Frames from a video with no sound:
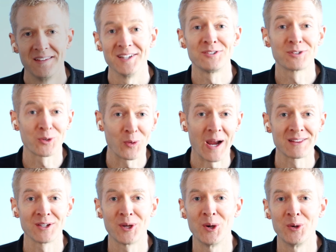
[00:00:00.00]
Let's crack
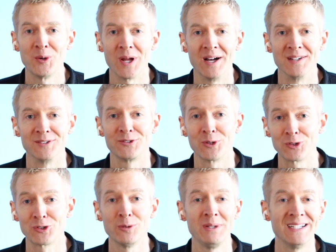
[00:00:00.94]
the code on
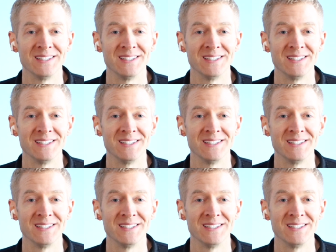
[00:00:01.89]
social media